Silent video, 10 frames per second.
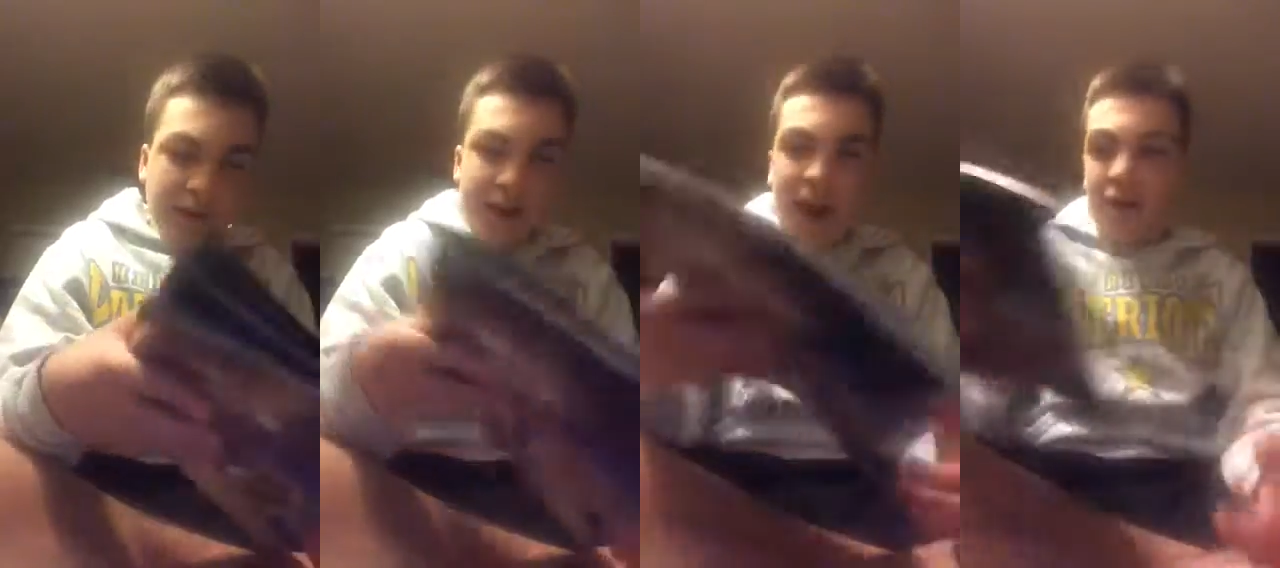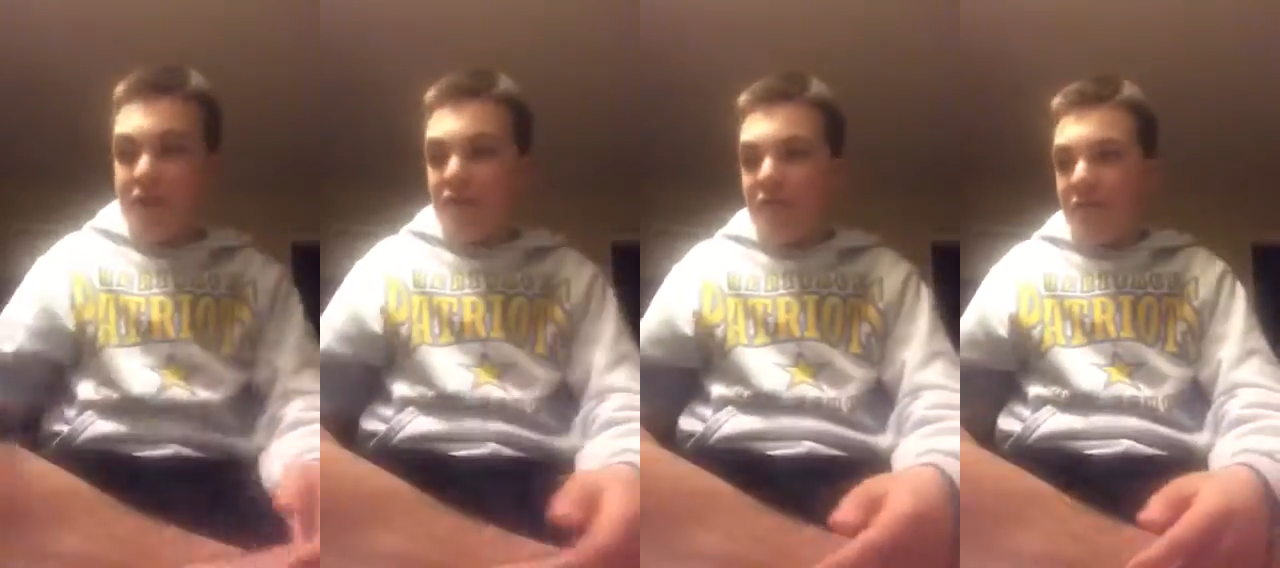
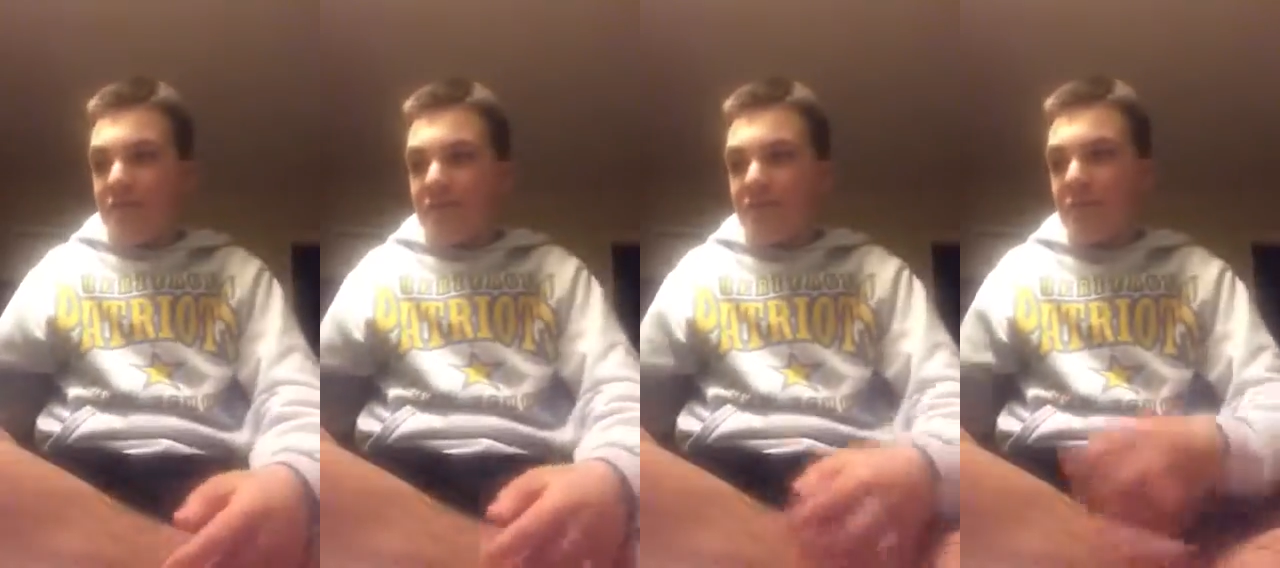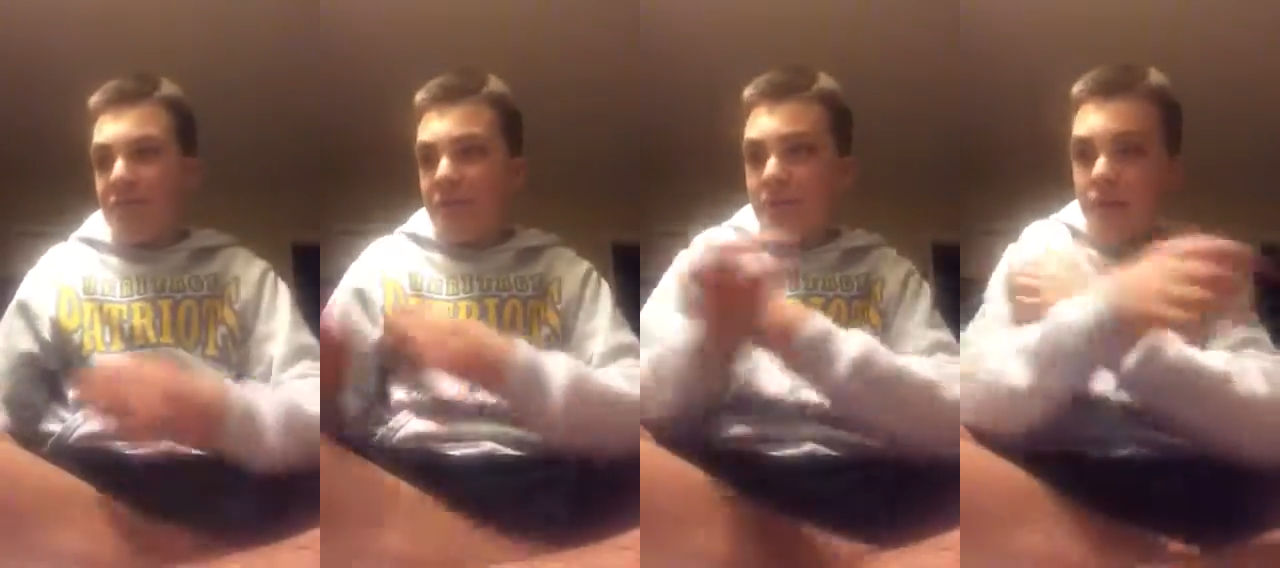Guys,
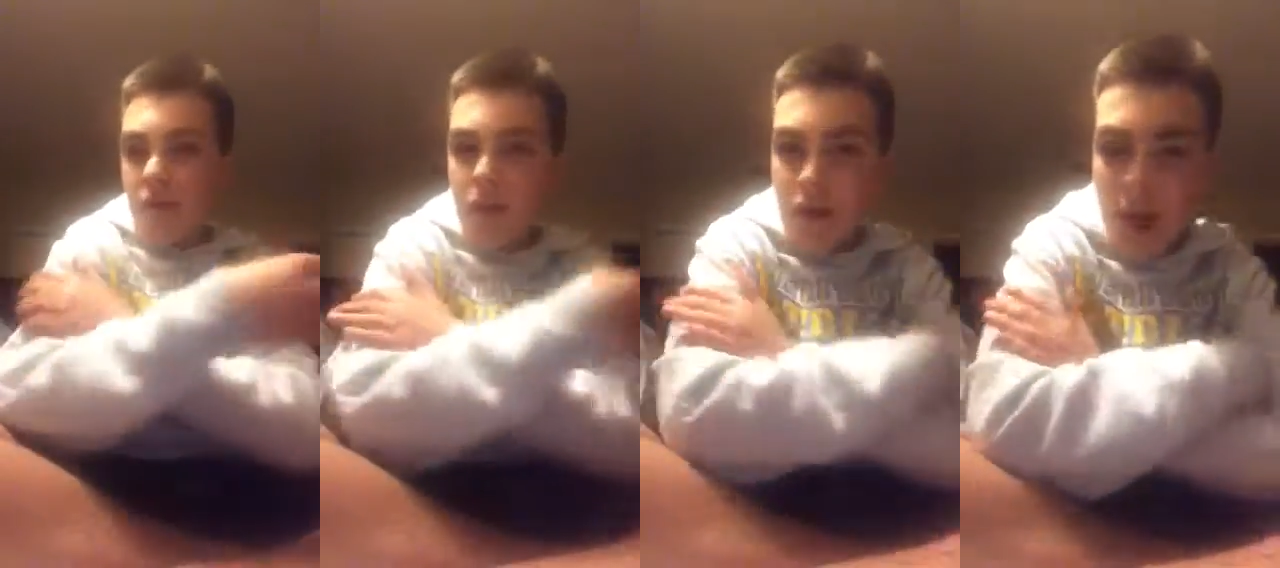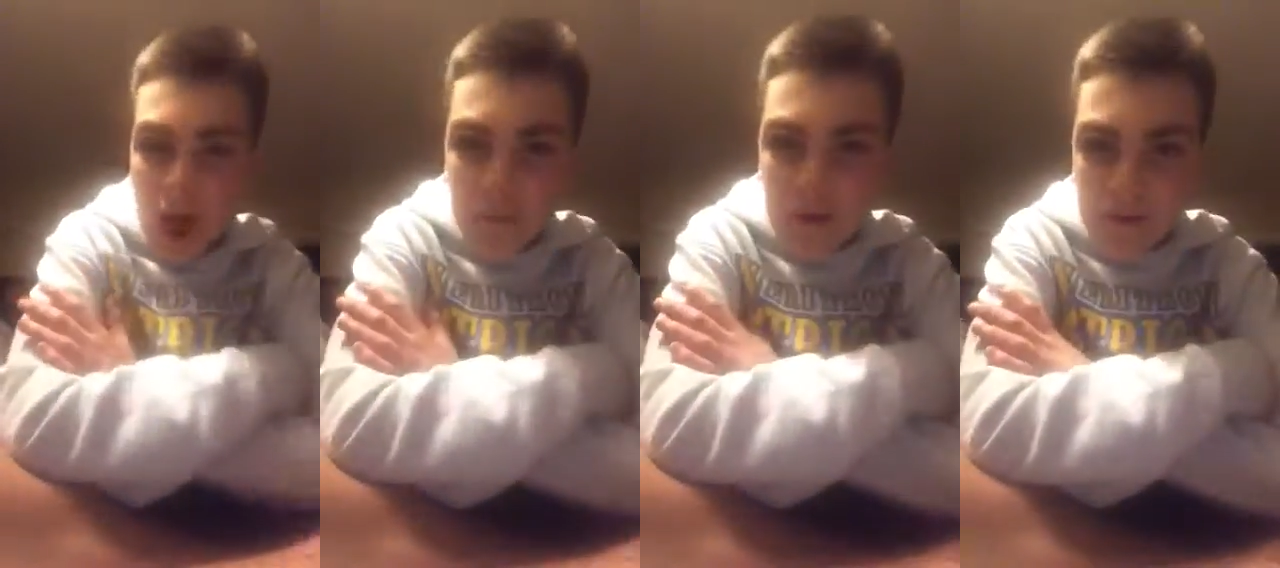
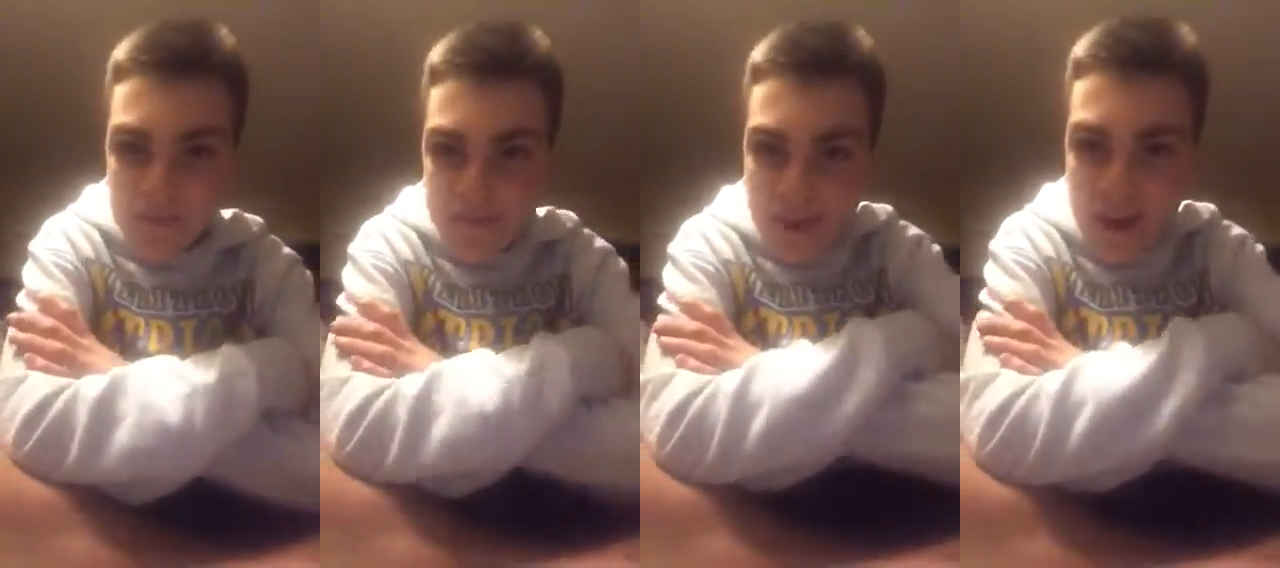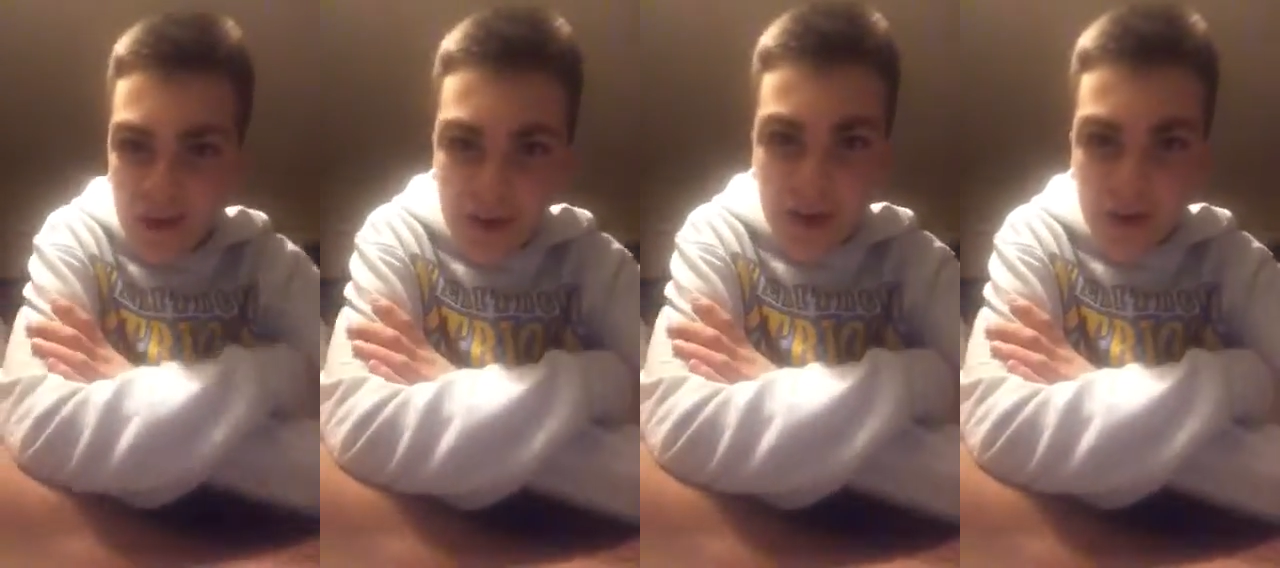I'm gonna
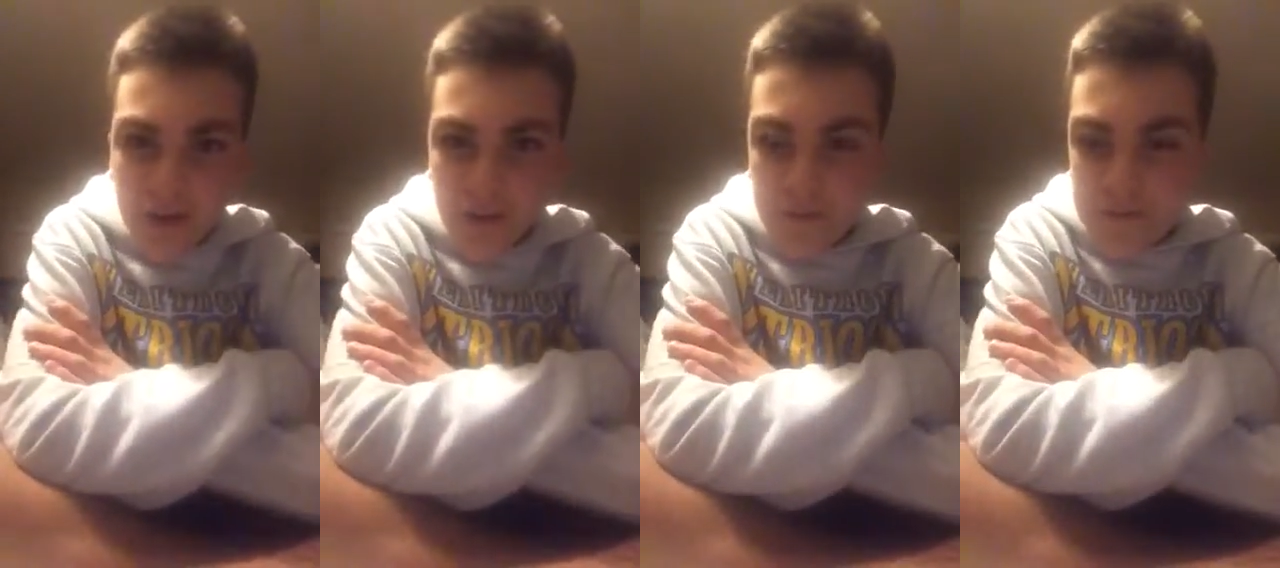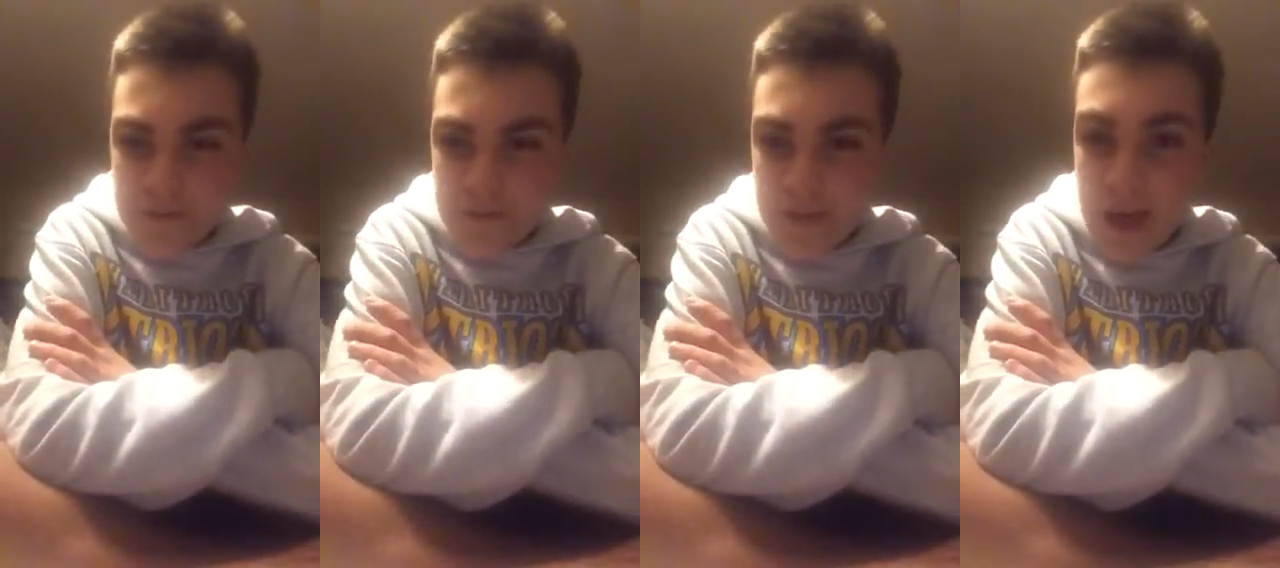tell you
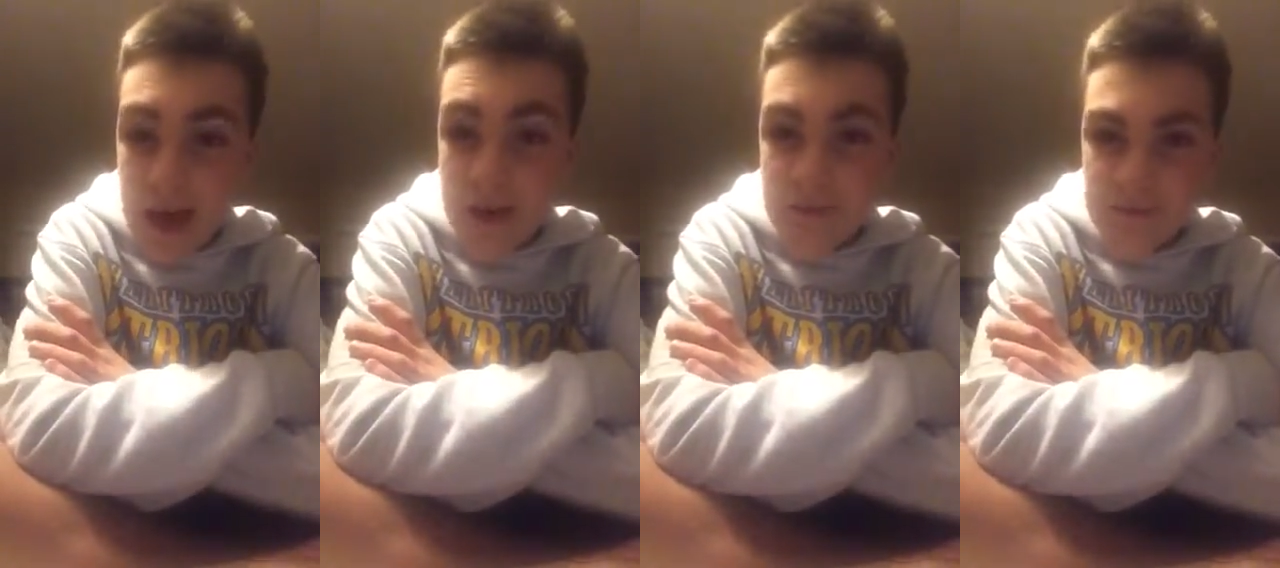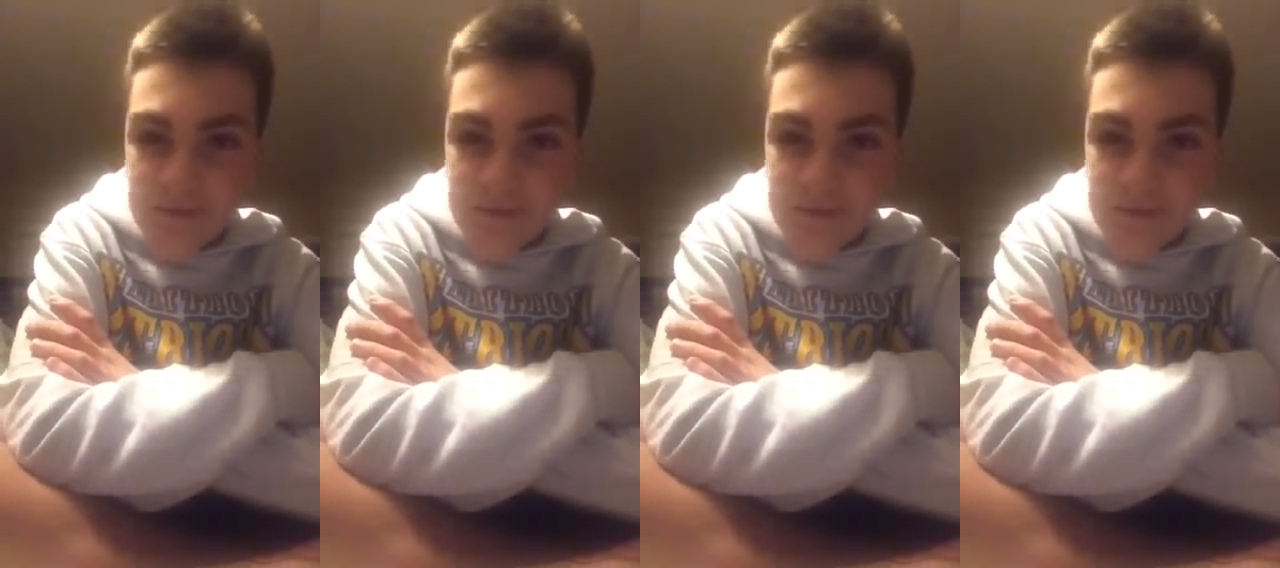that